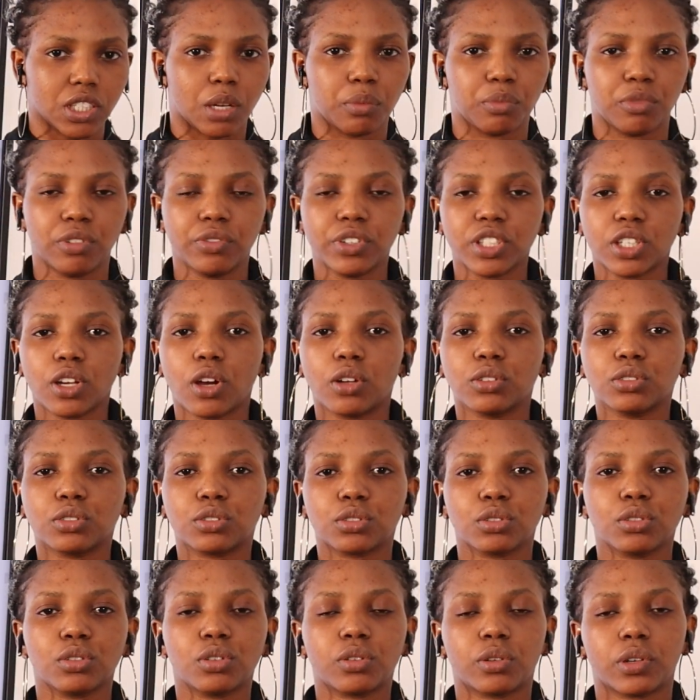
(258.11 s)
Now moving
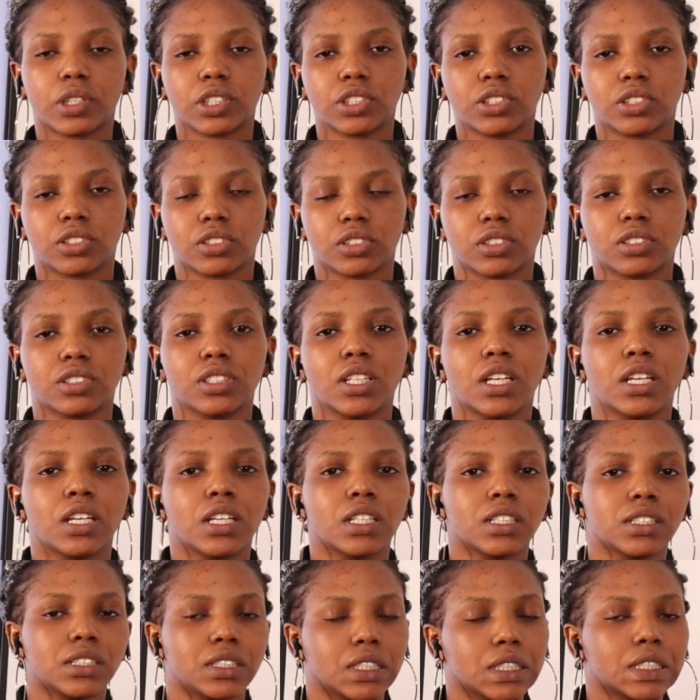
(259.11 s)
on to question
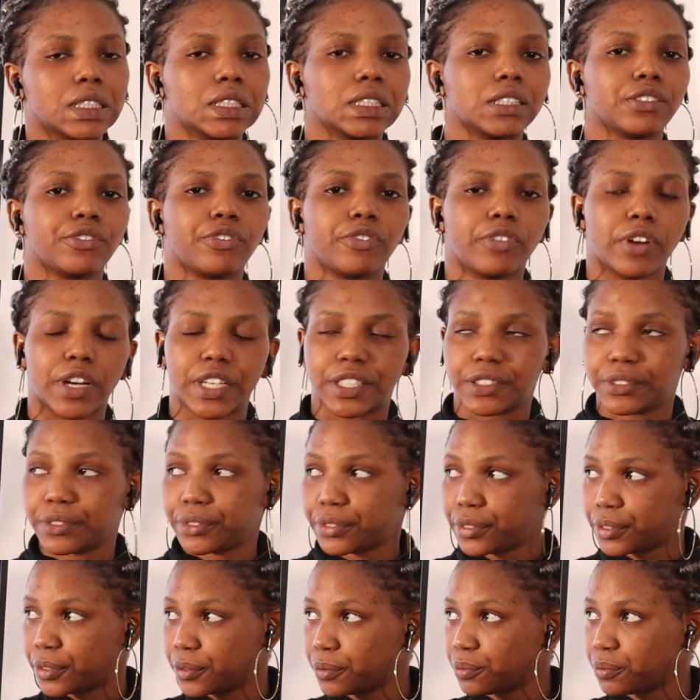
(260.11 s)
65.